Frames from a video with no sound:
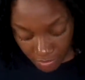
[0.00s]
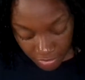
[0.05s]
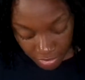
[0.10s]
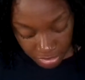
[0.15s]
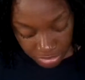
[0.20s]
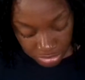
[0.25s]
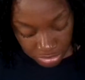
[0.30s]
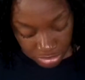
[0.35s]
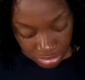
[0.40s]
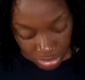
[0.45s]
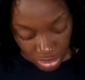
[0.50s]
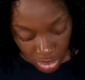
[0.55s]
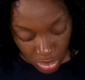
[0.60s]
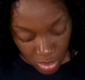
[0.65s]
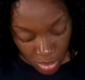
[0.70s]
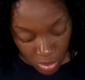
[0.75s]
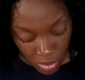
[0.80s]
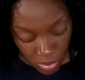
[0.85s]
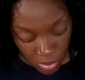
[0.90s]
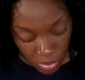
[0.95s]

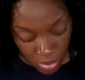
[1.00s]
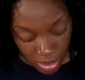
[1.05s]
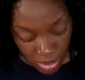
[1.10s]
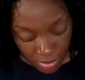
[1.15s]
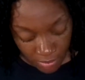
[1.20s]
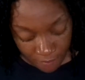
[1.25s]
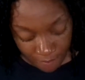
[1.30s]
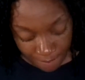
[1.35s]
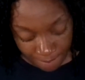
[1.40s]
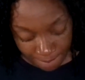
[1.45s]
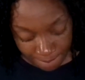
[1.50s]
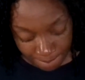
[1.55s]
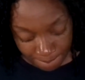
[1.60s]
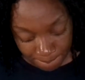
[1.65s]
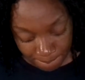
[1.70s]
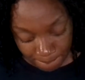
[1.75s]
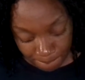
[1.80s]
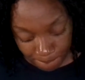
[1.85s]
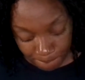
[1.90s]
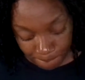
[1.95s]
So
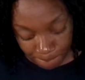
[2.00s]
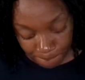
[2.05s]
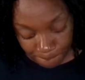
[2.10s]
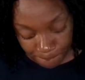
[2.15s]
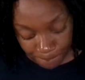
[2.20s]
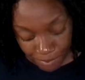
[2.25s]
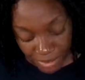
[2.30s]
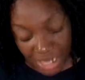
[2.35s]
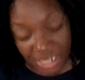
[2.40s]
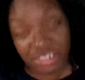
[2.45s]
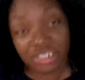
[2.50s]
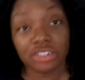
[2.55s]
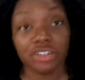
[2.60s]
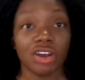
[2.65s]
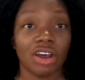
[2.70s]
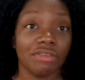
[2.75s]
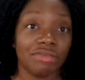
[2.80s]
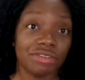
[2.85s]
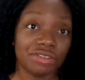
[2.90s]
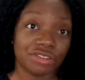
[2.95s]
I still
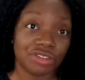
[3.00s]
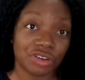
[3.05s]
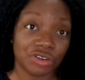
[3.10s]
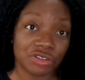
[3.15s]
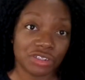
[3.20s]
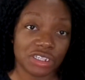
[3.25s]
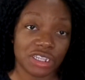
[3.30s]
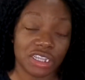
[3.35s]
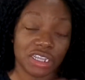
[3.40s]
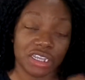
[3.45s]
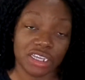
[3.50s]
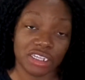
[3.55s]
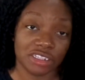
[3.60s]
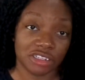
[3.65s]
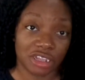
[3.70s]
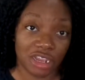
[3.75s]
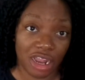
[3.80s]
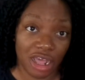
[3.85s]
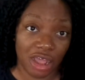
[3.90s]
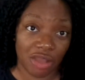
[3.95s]
have the shirts, and the kids
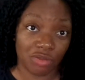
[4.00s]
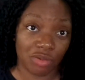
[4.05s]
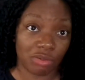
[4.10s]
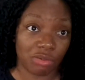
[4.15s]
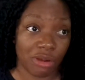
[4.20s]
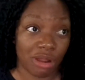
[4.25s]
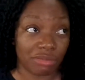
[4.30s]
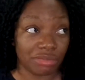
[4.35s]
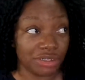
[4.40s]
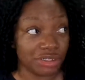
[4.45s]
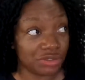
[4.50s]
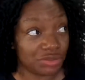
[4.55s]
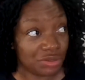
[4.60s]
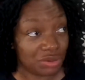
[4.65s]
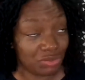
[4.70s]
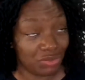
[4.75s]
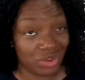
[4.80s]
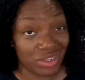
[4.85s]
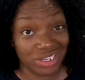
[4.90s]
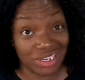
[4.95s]
and I will probably do
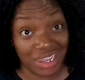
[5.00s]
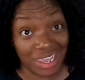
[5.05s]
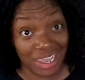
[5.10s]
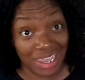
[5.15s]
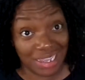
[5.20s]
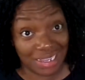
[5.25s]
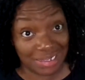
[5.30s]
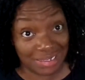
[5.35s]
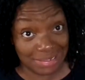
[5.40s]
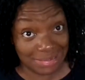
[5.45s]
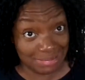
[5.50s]
it one day.